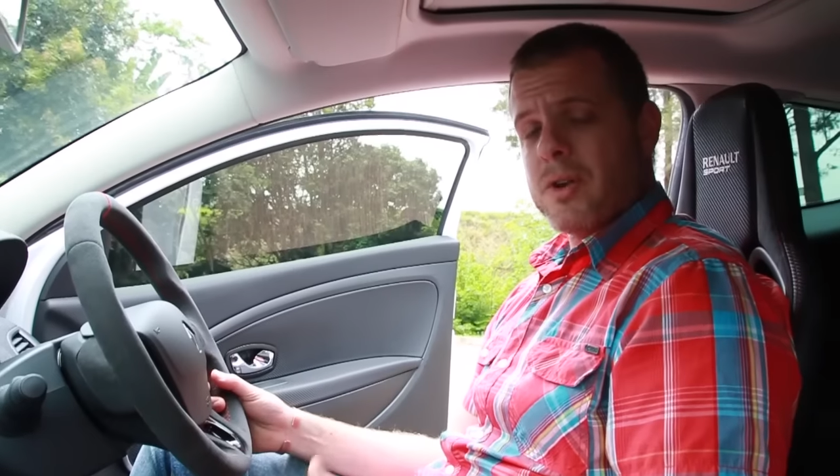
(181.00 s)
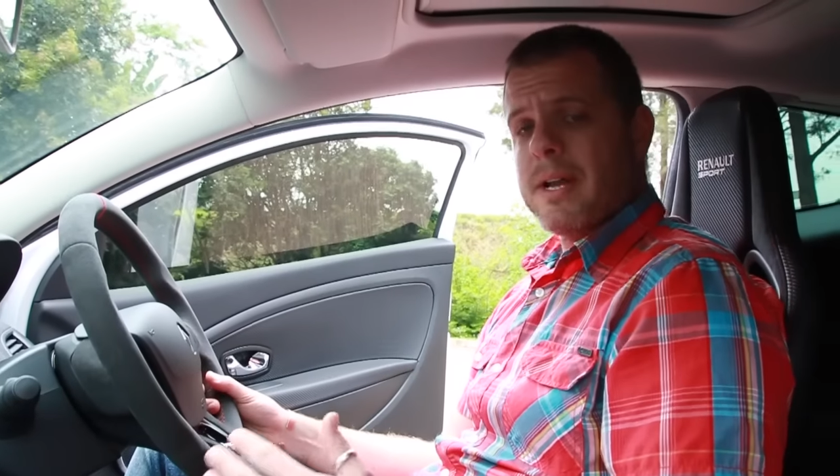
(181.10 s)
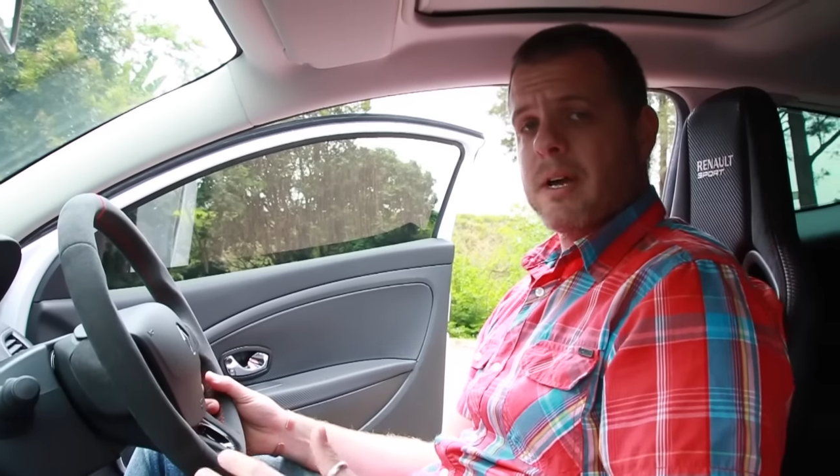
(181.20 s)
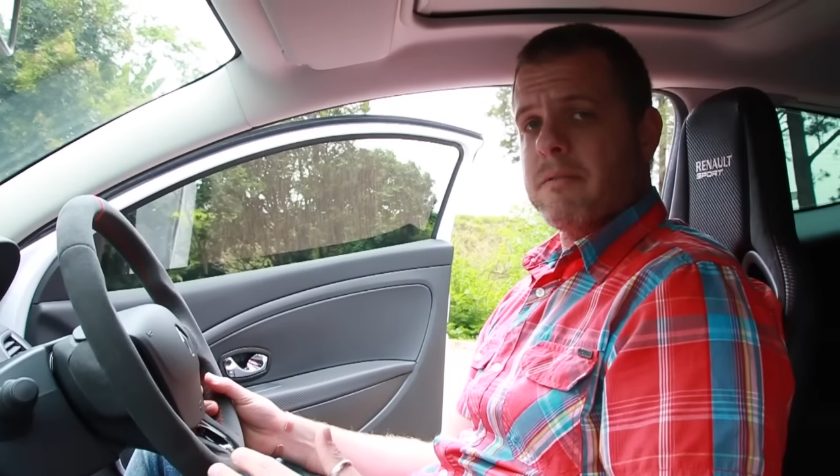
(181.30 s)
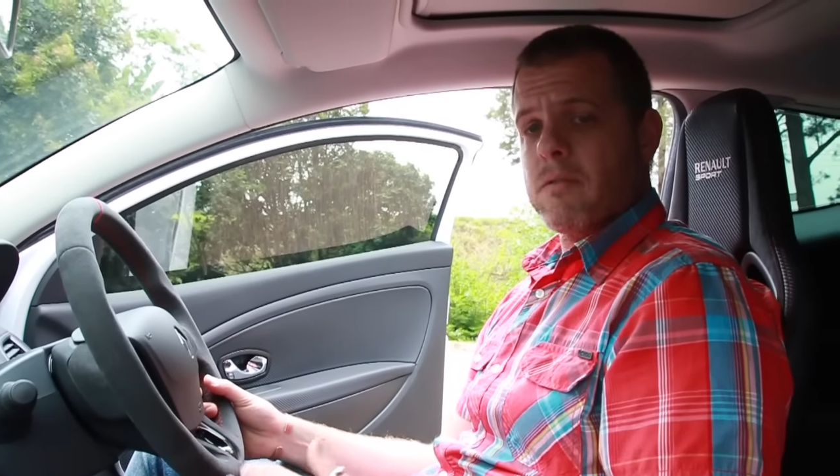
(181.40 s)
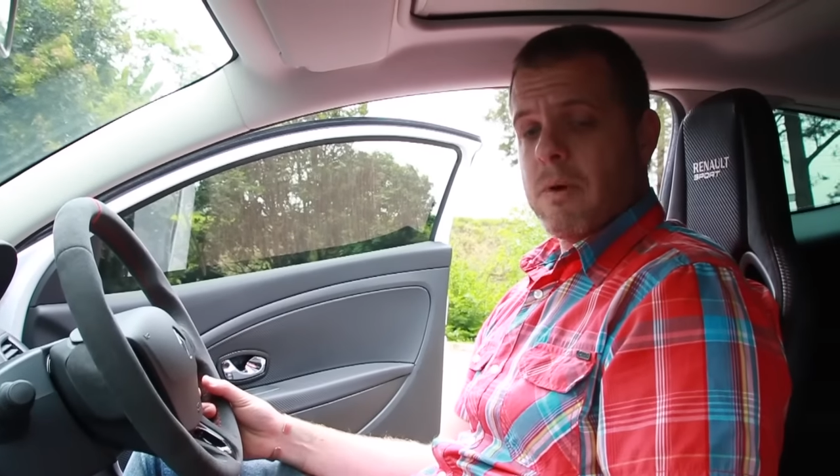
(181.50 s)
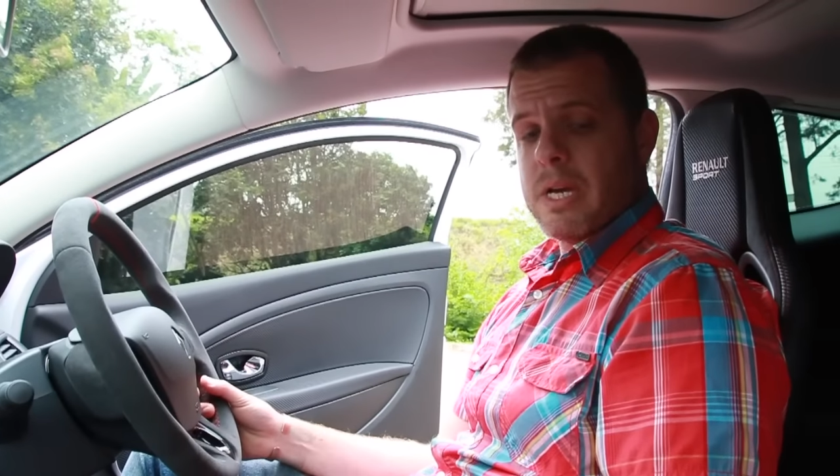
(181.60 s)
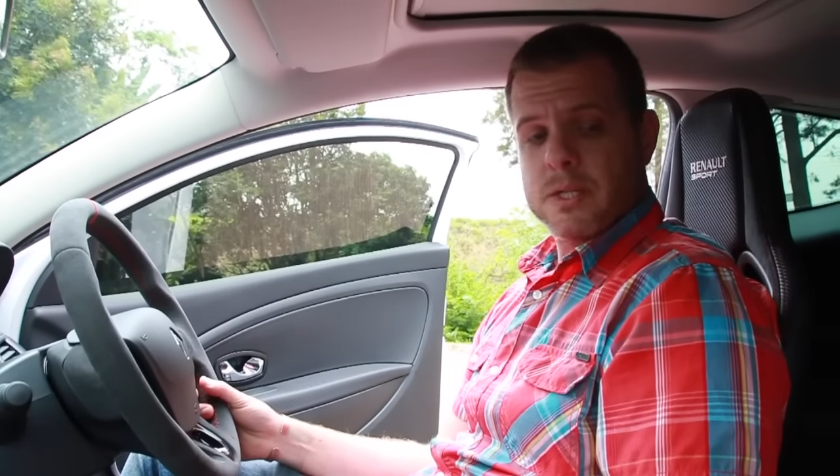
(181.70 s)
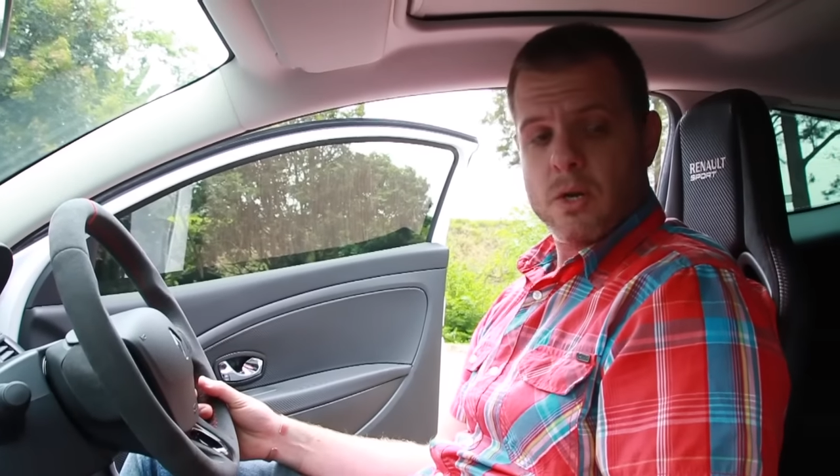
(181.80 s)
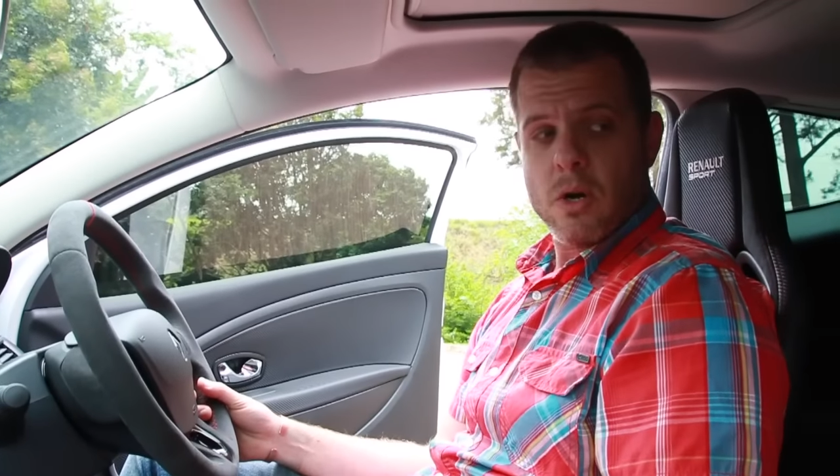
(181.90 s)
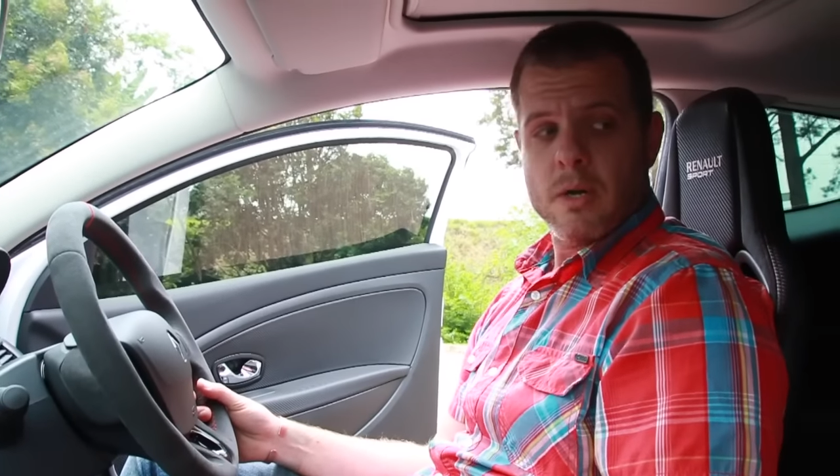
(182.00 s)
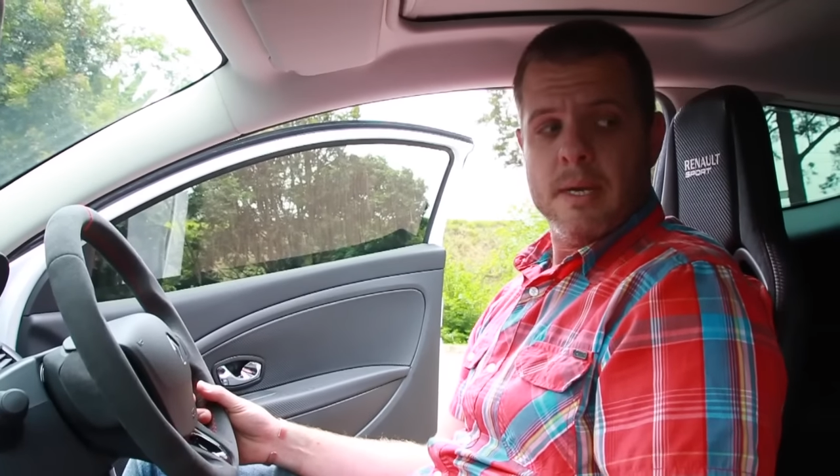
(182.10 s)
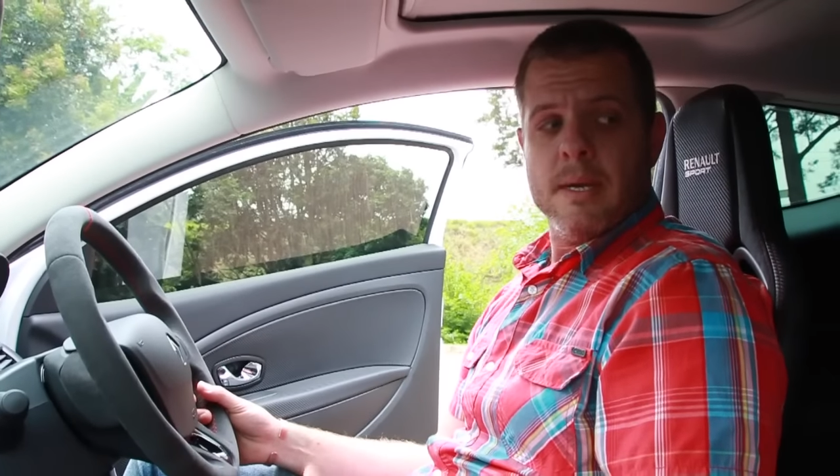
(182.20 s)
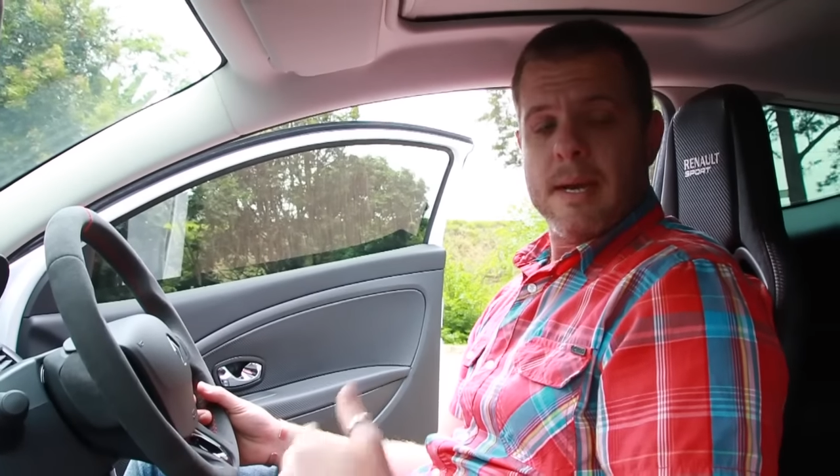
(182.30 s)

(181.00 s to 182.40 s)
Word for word: straight out of a race car